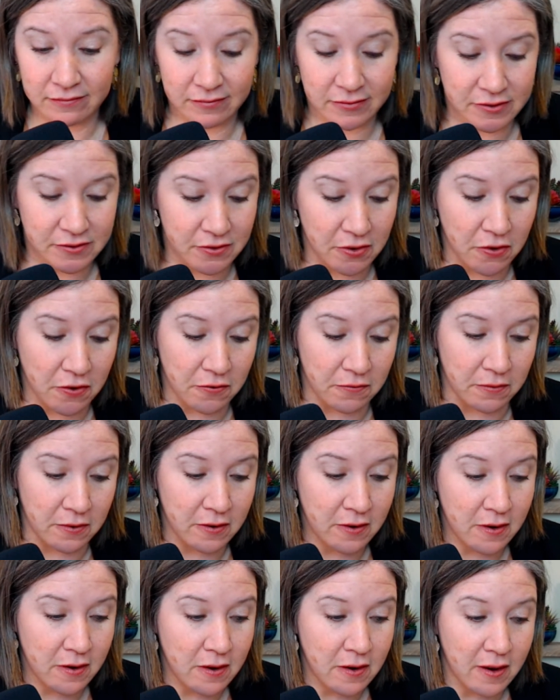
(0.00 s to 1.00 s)
So,
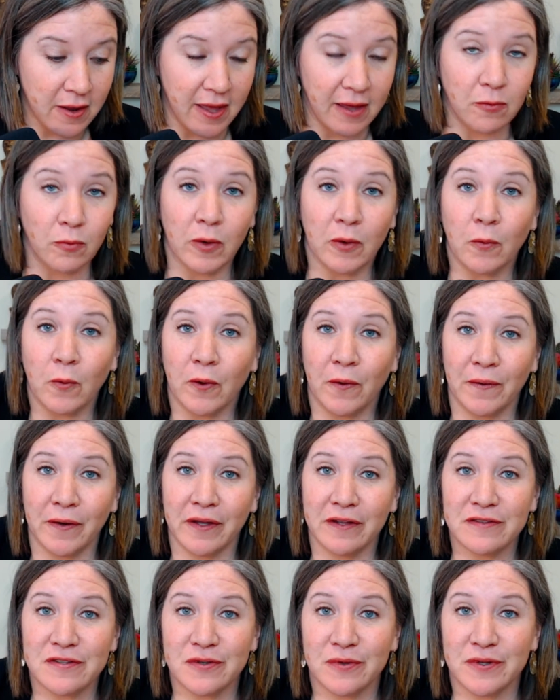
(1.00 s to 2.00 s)
and we will
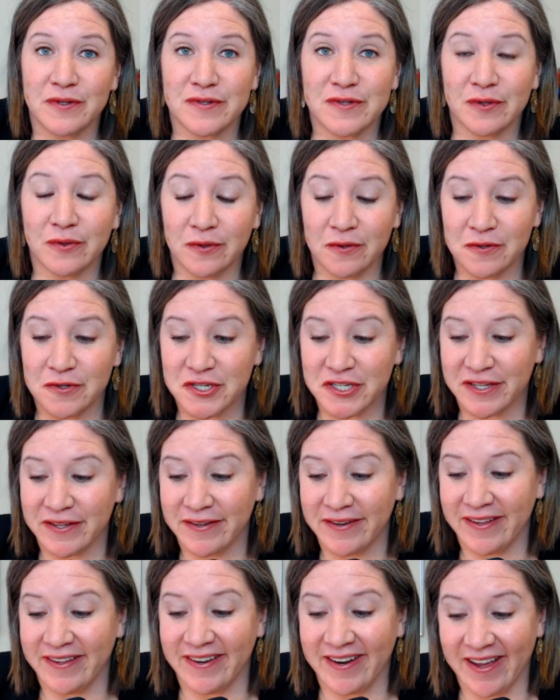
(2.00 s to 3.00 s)
get to a
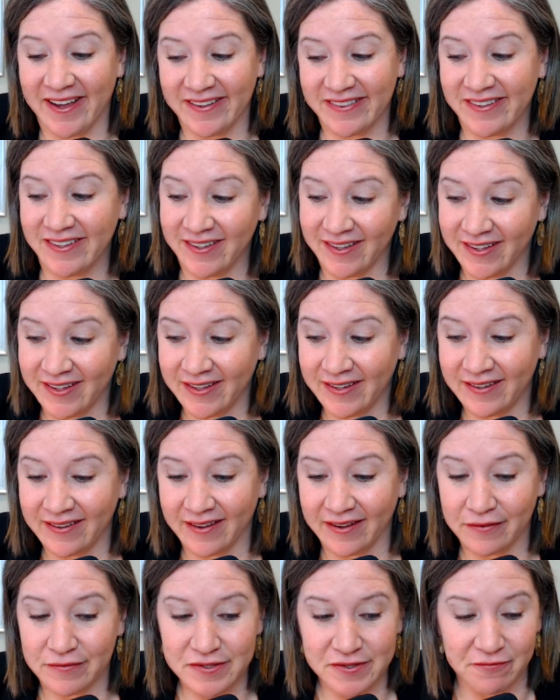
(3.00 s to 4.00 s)
solution. And at the end, I
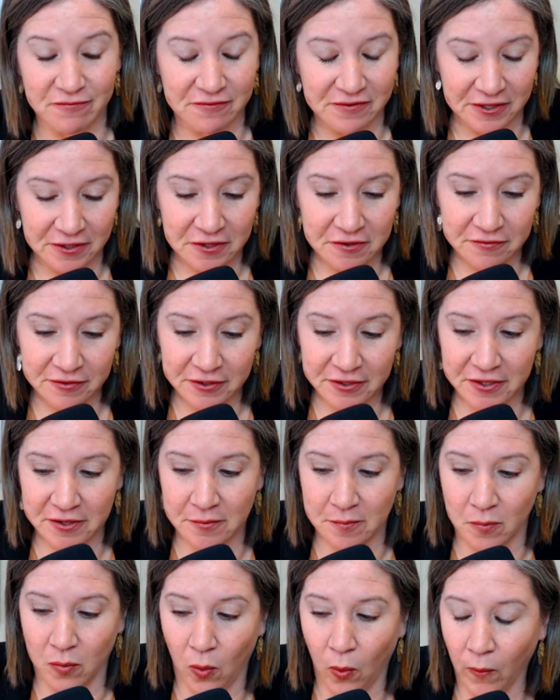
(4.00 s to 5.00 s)
have some very, very
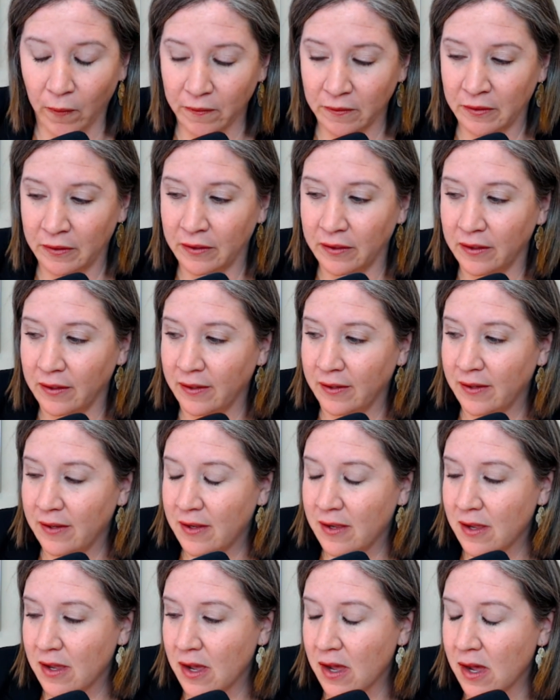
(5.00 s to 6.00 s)
important,
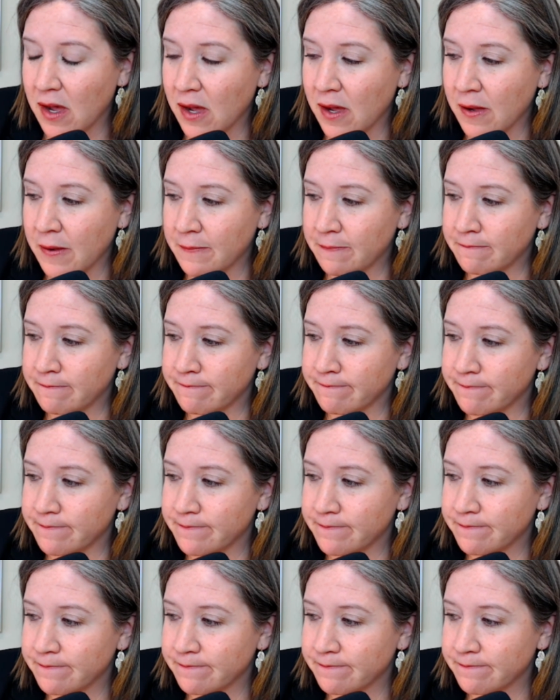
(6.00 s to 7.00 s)

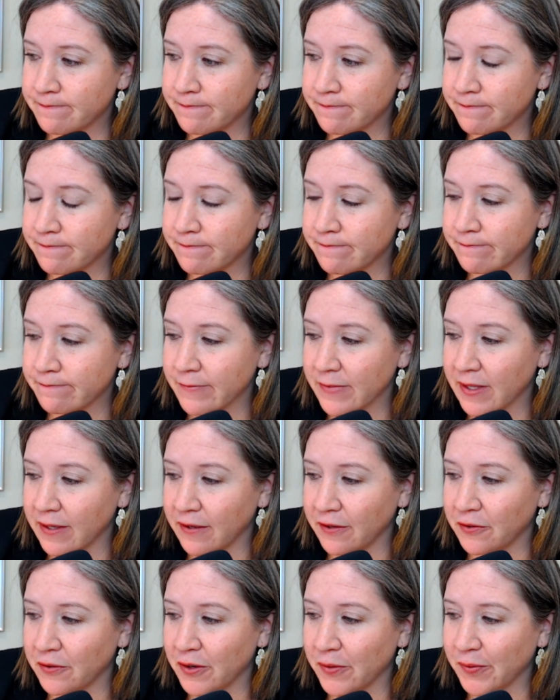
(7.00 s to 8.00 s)
how
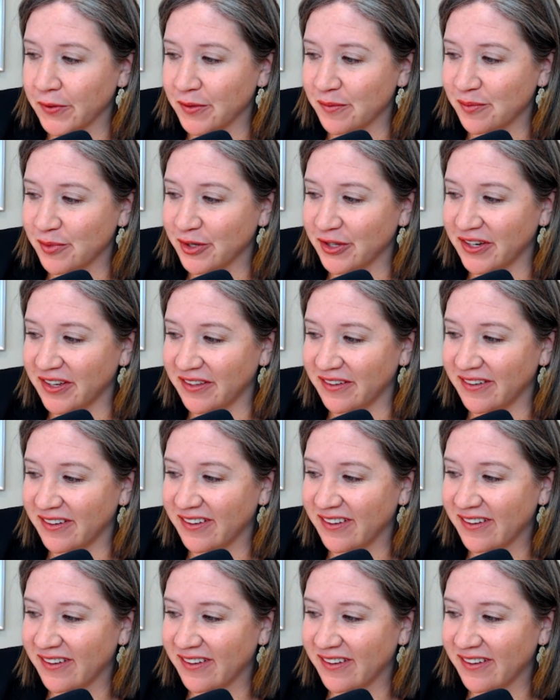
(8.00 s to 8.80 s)
do I want to put it?